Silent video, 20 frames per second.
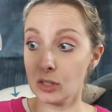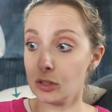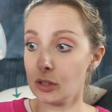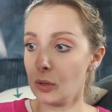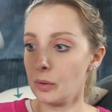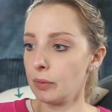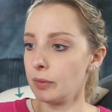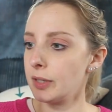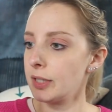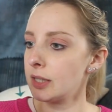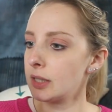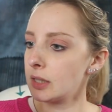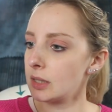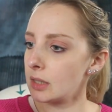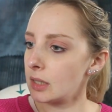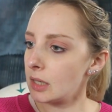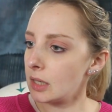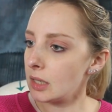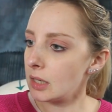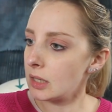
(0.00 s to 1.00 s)
So this
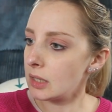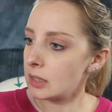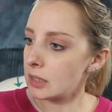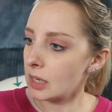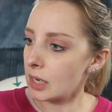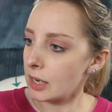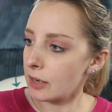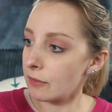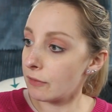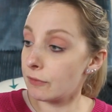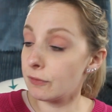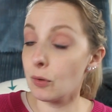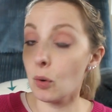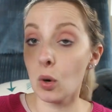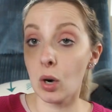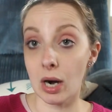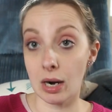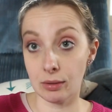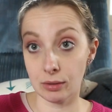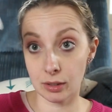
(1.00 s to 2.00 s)
is a
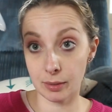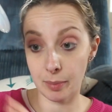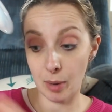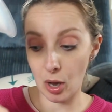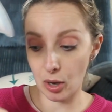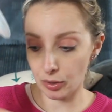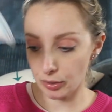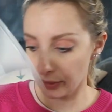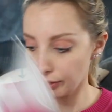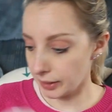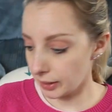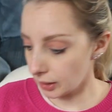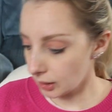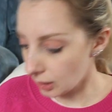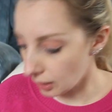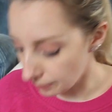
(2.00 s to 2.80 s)
four ounce bottle that it